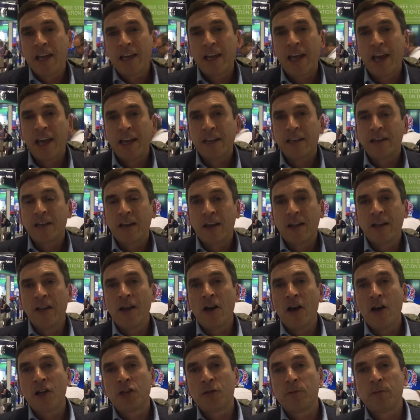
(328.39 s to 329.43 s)
get a
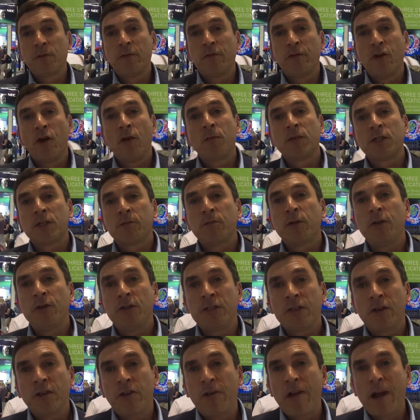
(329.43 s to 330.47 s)
large performance
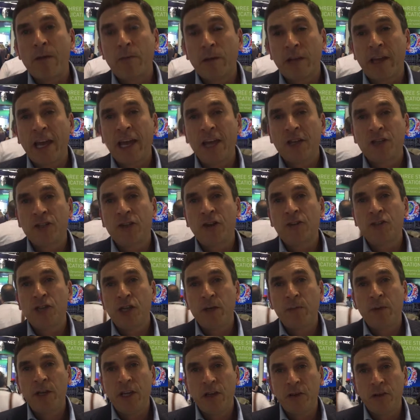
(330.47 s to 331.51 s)
boost on your application on
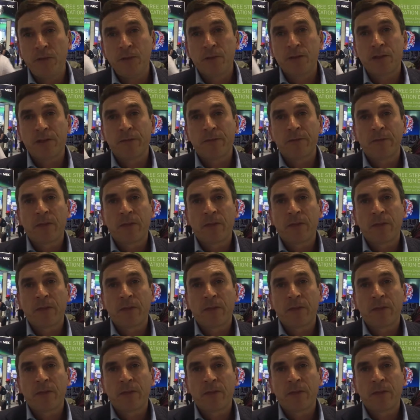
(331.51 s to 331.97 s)
GPUs.